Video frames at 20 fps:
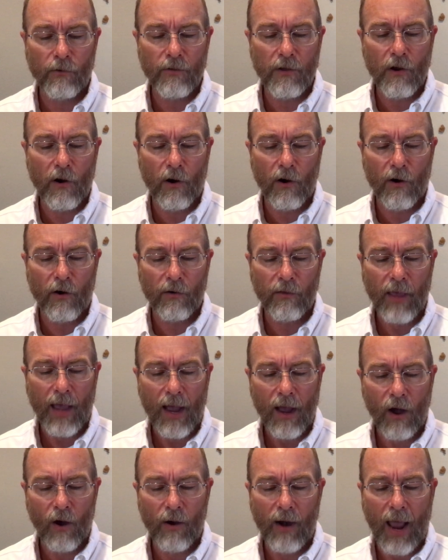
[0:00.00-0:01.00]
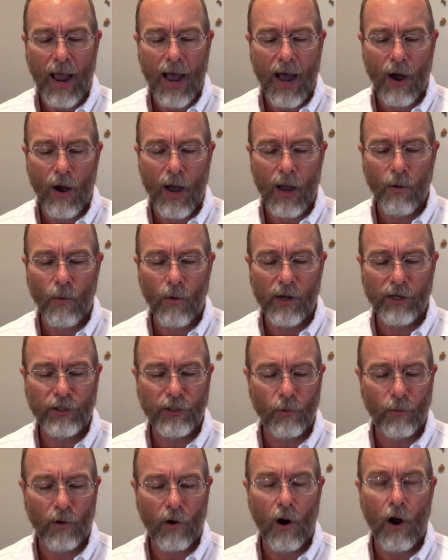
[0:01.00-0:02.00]
on the earth, on how I
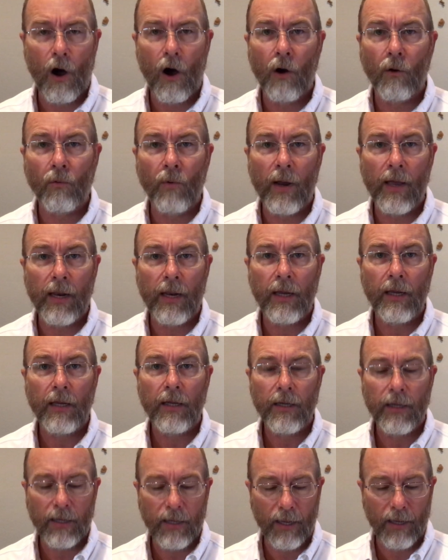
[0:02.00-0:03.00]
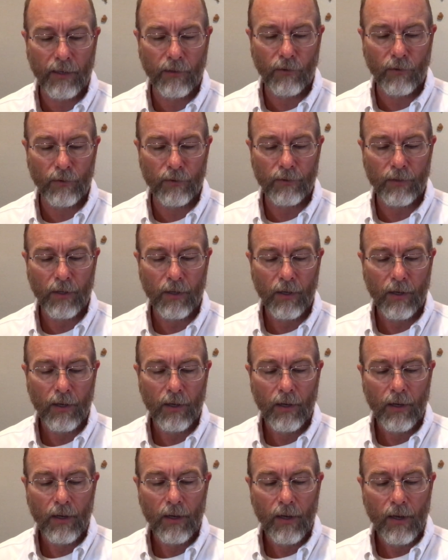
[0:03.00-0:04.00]
wish it were already kindled.
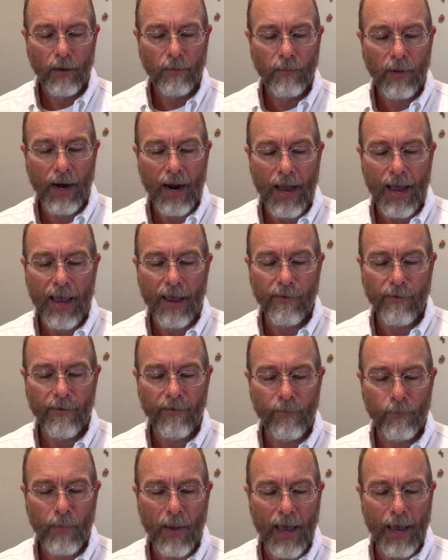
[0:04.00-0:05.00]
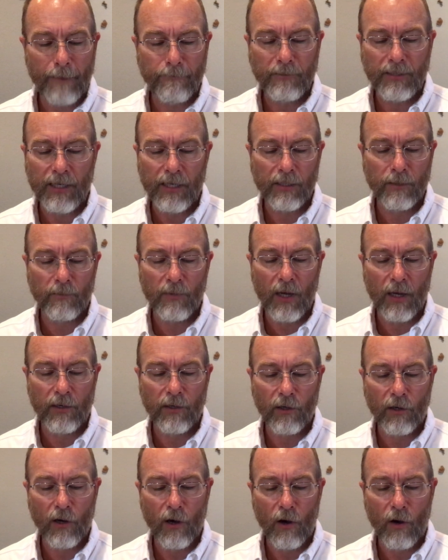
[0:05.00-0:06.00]
But I have a baptism to
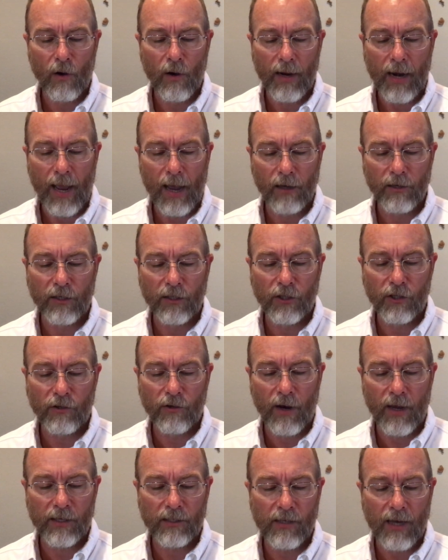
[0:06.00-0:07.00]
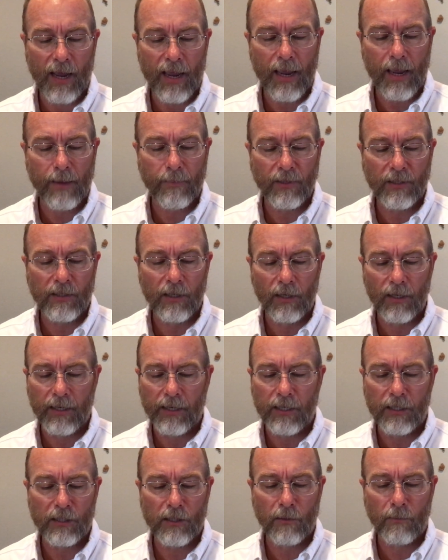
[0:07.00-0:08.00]
undergo, and how distressed I am until
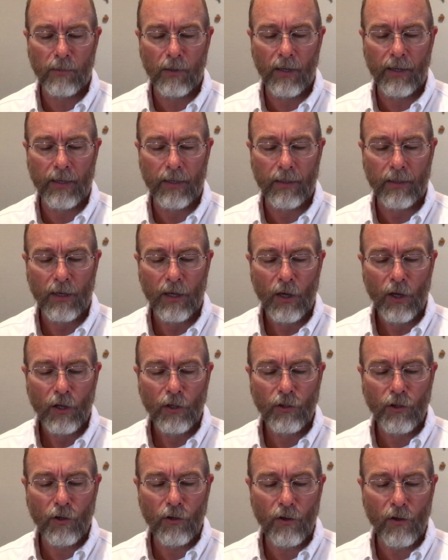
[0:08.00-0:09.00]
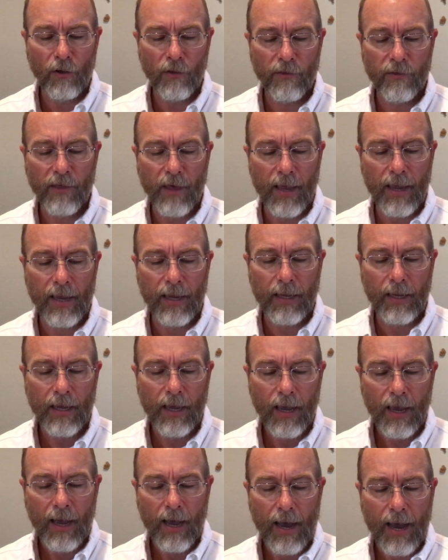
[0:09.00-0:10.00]
it is complete. Do you think
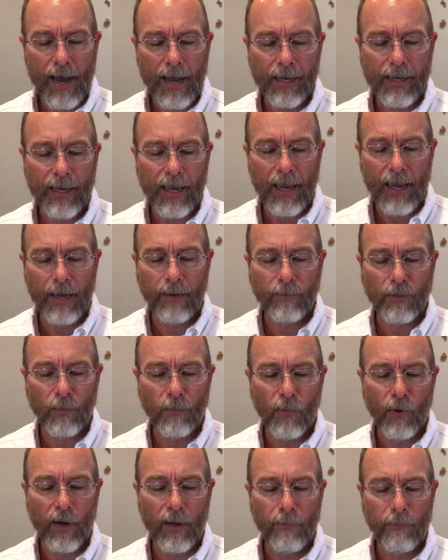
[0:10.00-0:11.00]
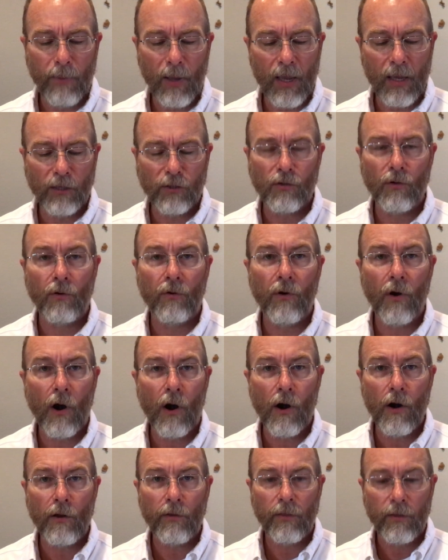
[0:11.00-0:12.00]
I came to bring peace on
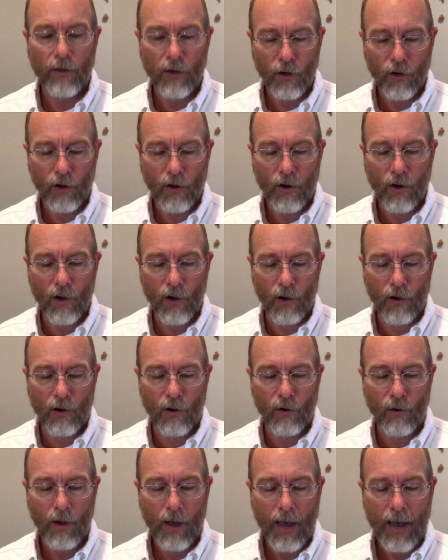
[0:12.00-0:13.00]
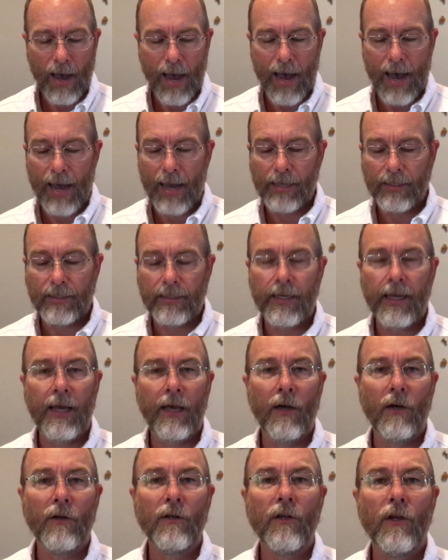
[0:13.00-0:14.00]
earth? No, I
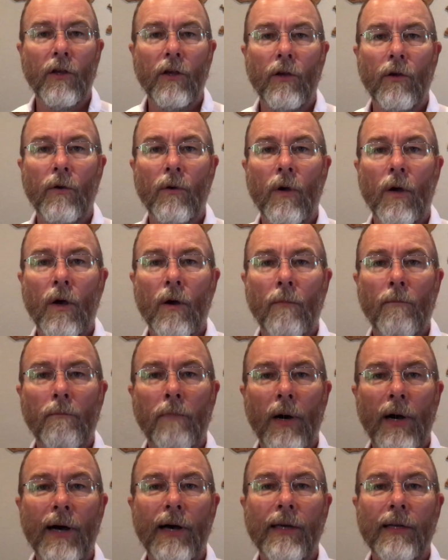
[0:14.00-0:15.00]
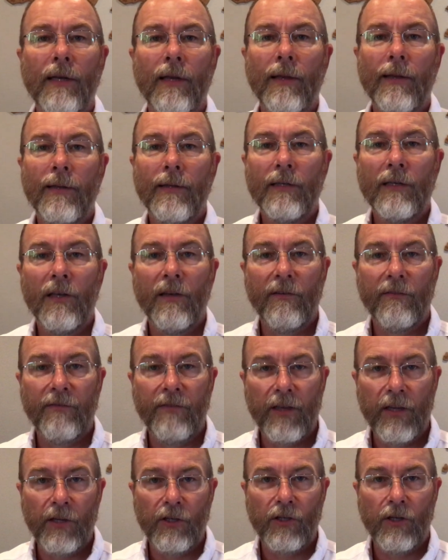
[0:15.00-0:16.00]
tell you, but
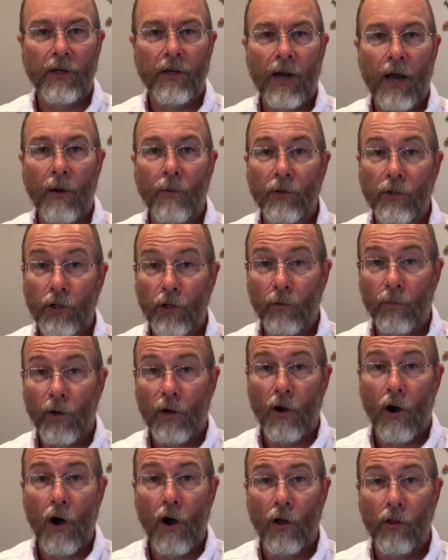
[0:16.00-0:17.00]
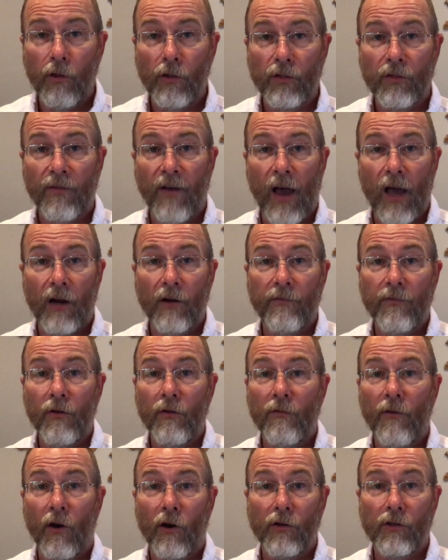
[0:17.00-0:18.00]
division. I want you to recall those final
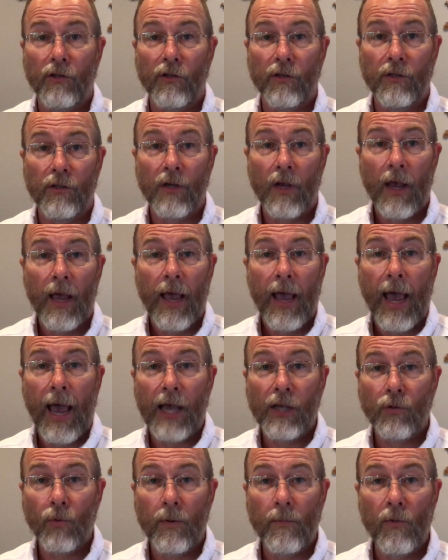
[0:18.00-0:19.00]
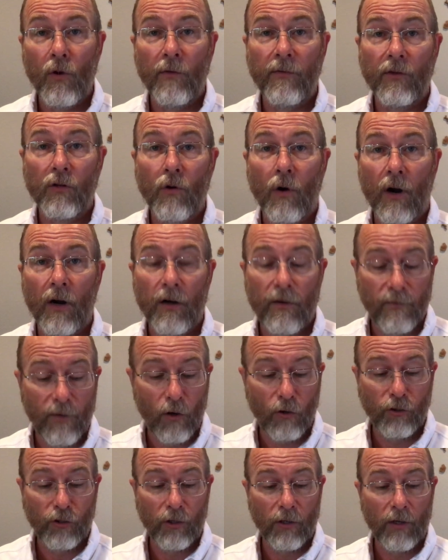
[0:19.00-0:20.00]
few verses as we move into our
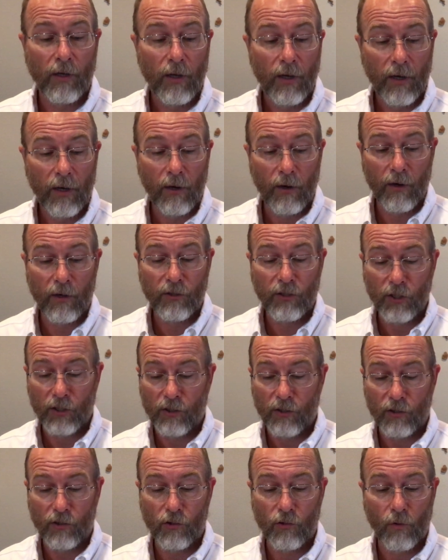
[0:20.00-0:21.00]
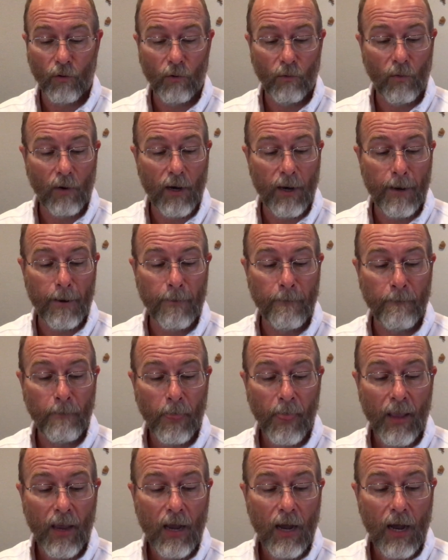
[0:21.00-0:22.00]
devotion here in just a short while.
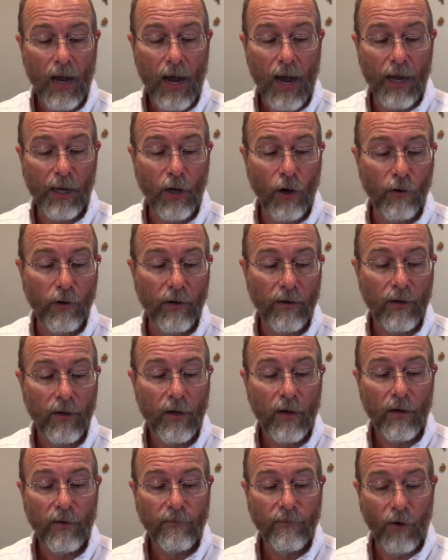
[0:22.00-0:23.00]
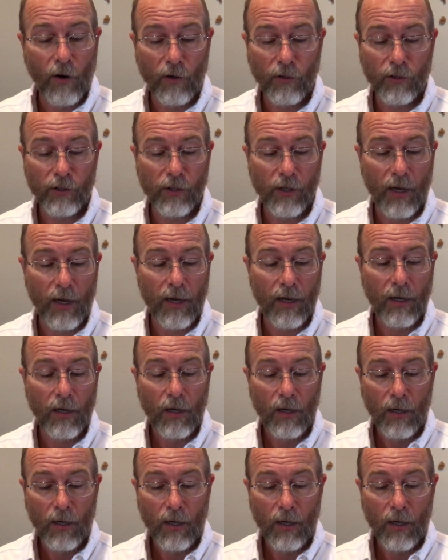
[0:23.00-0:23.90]
I go to verse uh,